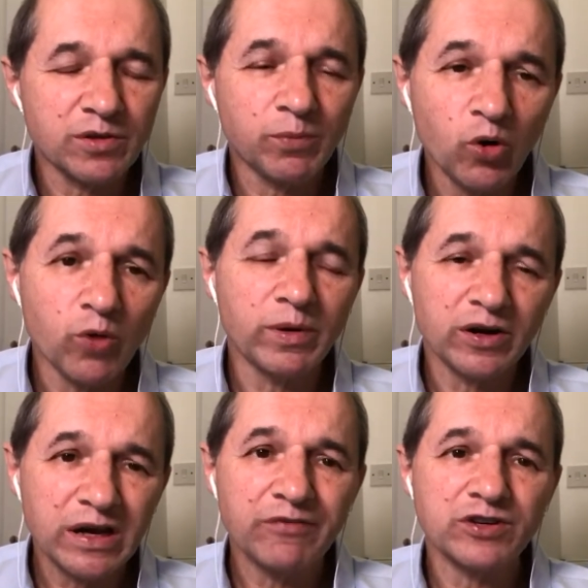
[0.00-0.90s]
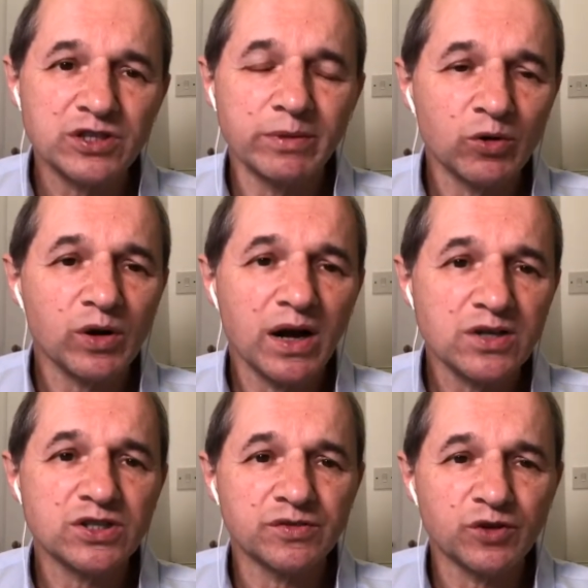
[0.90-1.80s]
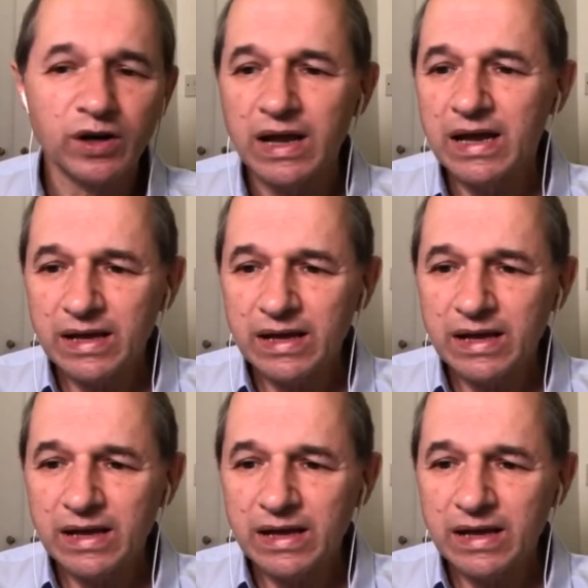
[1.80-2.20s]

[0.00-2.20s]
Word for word: poor, but on average, the middle classes have got